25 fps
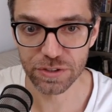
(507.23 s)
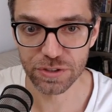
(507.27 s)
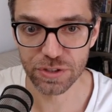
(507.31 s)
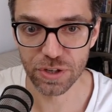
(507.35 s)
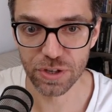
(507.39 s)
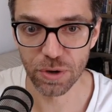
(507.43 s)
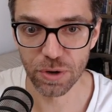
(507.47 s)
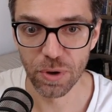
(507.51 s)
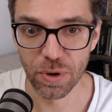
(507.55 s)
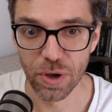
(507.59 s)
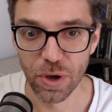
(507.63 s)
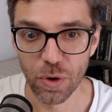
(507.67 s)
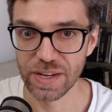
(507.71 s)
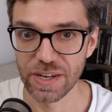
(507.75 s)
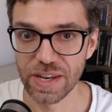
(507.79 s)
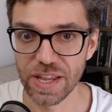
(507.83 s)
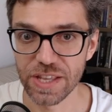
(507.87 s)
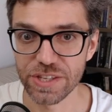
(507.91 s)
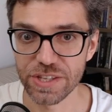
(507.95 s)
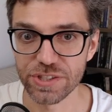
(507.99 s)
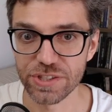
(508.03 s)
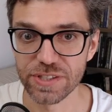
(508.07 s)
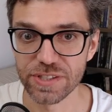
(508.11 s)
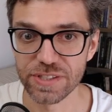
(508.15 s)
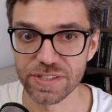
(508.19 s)
So, and
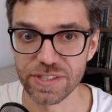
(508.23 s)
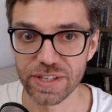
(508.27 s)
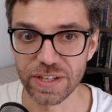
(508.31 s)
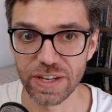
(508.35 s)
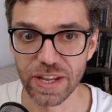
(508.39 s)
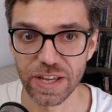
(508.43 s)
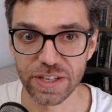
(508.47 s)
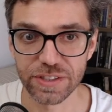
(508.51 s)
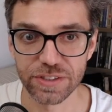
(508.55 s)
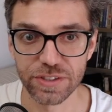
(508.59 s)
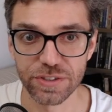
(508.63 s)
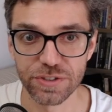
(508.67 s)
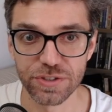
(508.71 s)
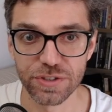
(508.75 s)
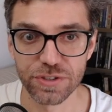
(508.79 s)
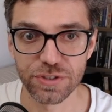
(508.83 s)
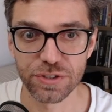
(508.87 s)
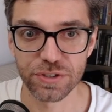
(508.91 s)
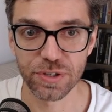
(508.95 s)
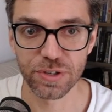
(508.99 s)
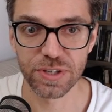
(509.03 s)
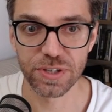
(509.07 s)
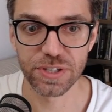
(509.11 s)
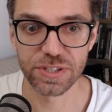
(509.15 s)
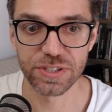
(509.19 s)
let's select it just
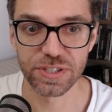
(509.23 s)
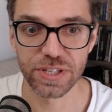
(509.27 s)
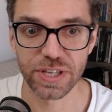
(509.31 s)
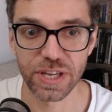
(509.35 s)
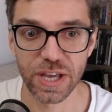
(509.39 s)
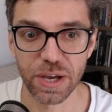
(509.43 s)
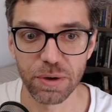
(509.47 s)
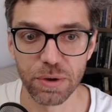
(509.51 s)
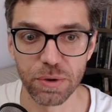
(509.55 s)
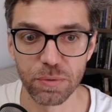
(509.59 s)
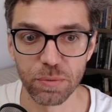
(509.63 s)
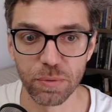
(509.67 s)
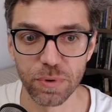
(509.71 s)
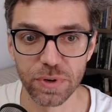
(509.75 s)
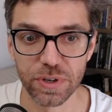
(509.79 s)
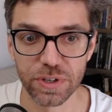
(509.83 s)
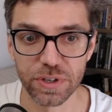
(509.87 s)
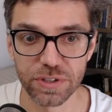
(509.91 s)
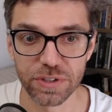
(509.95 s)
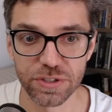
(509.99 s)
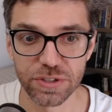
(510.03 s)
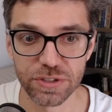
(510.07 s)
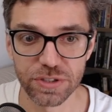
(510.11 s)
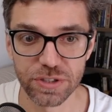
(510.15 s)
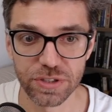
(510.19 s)
so you see how it
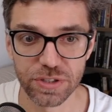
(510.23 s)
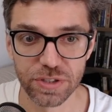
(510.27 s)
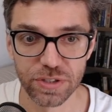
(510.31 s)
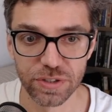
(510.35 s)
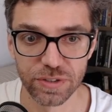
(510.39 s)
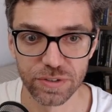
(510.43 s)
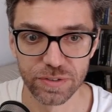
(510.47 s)
works.